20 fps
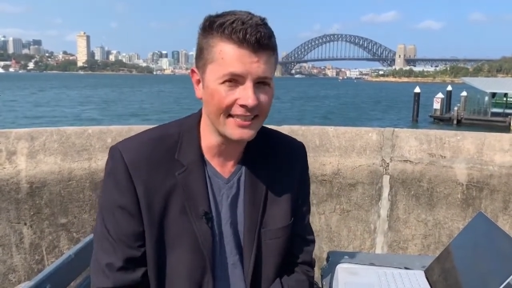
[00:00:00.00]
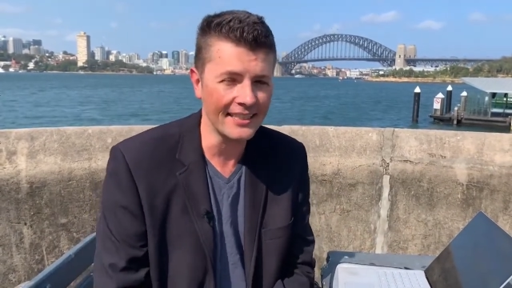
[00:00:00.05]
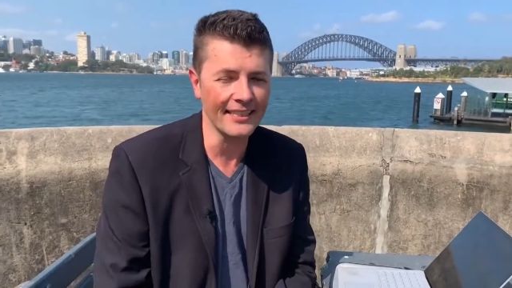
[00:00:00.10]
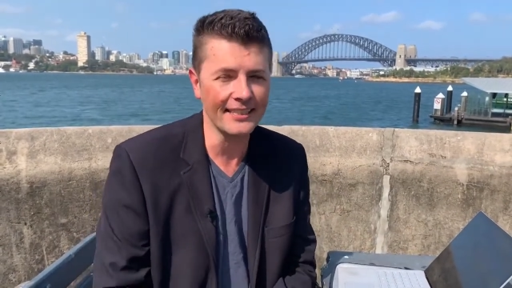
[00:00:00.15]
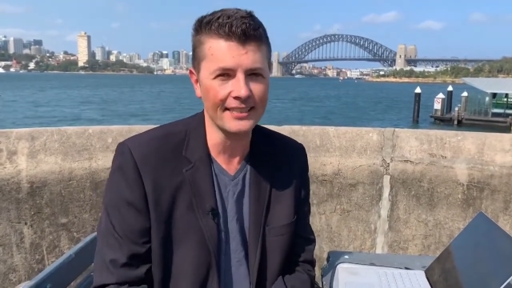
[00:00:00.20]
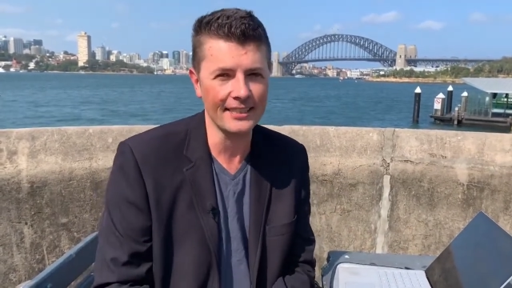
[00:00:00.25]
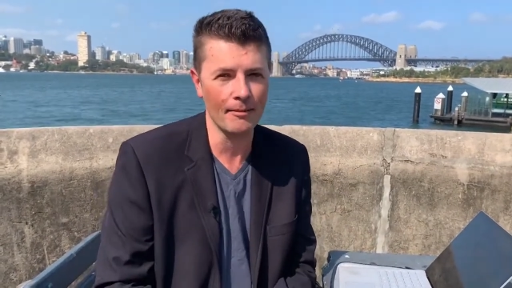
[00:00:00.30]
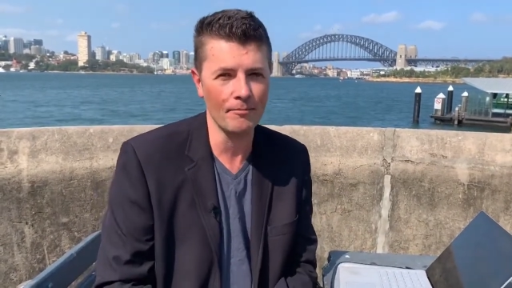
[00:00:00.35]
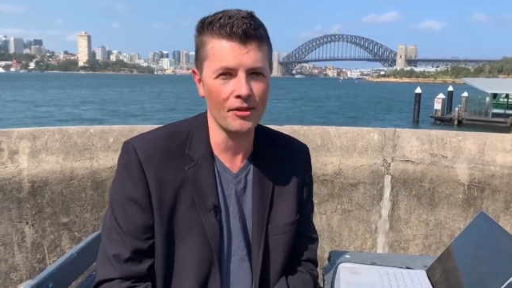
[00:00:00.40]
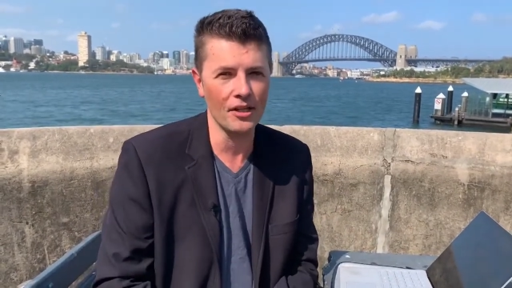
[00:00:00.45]
is
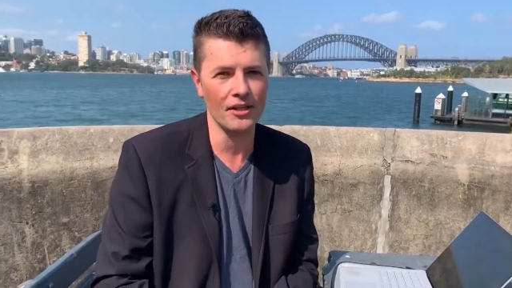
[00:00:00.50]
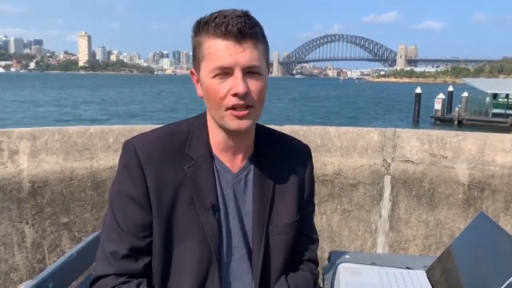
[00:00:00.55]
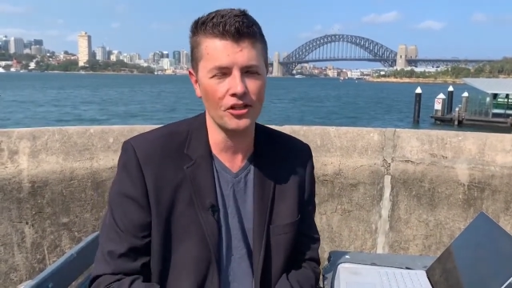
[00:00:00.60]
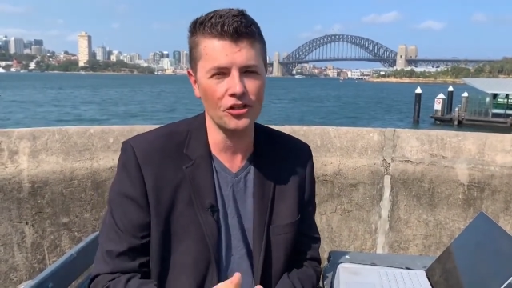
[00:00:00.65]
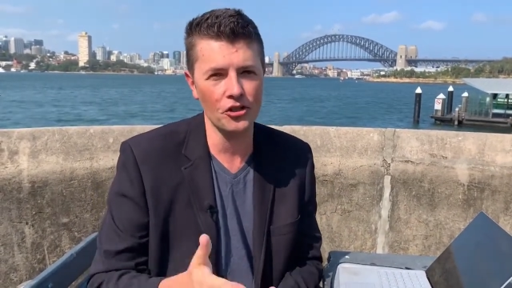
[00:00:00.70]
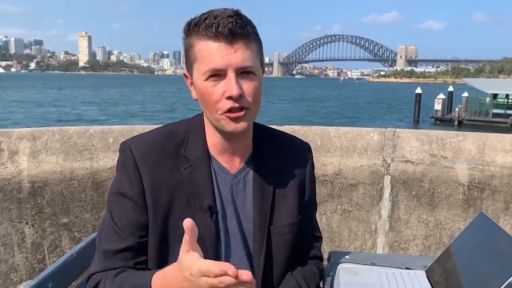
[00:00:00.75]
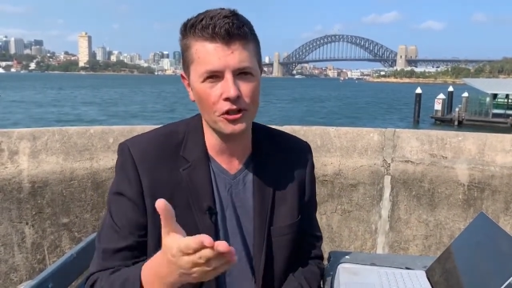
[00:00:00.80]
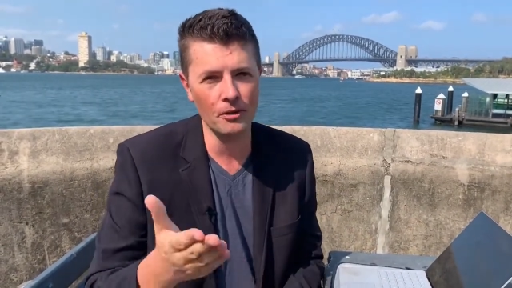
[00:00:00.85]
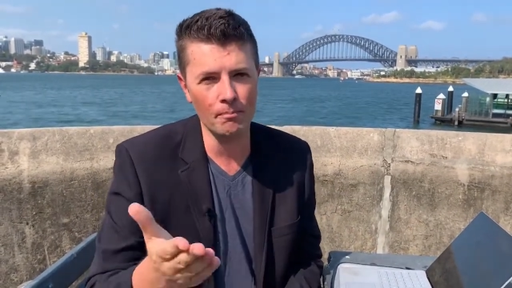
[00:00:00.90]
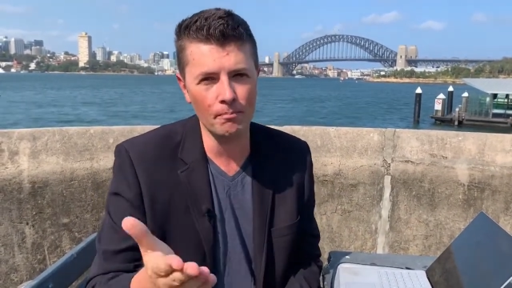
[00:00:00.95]
it something
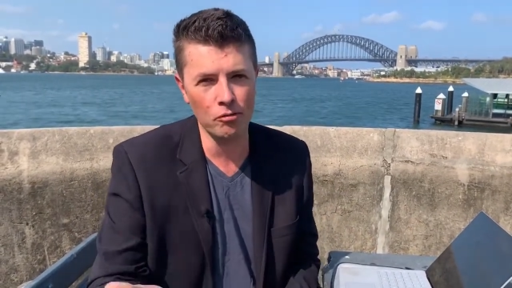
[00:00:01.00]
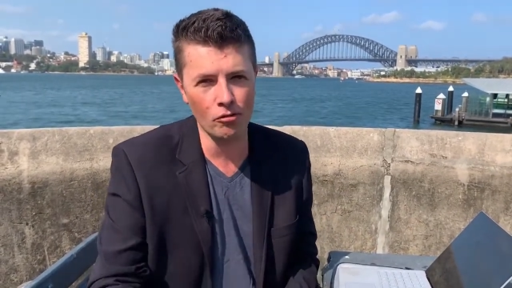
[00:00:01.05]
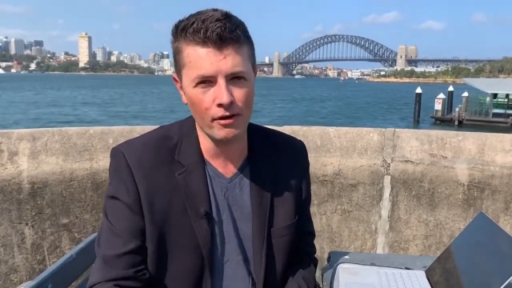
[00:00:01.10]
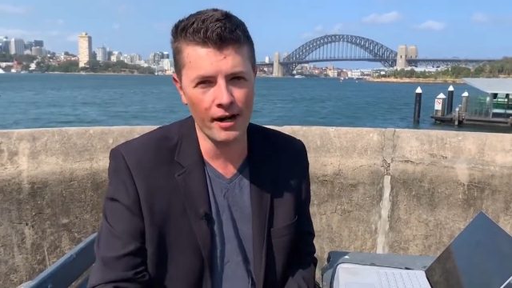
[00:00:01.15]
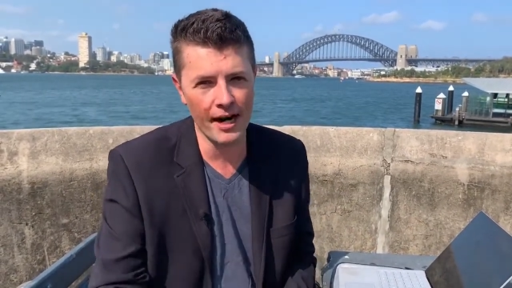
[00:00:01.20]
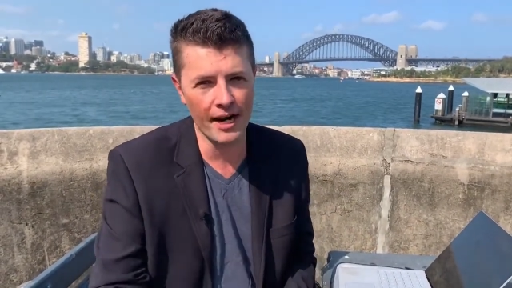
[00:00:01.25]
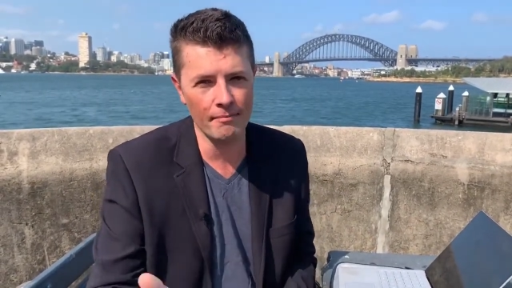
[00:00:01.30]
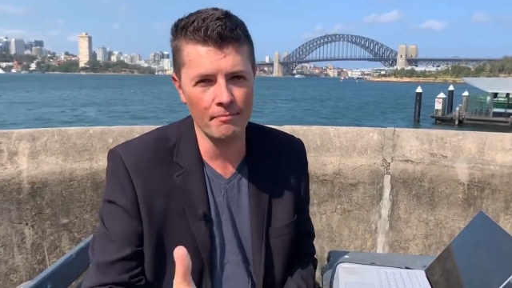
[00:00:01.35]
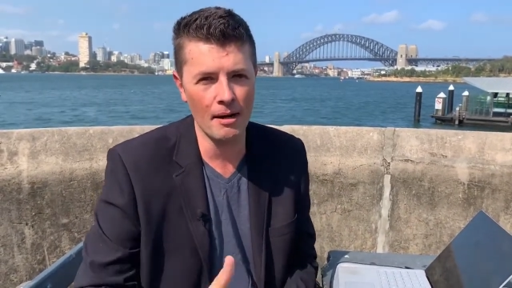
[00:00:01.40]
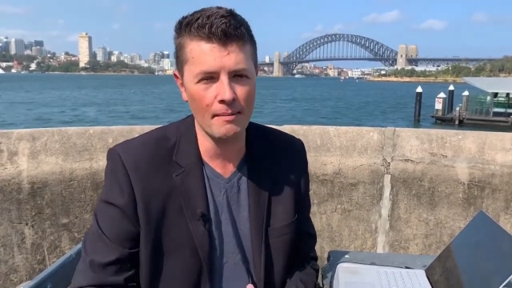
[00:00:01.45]
that you can
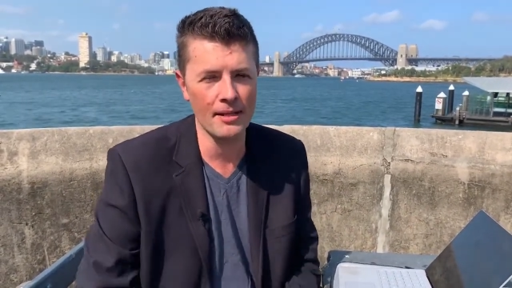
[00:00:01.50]
brand?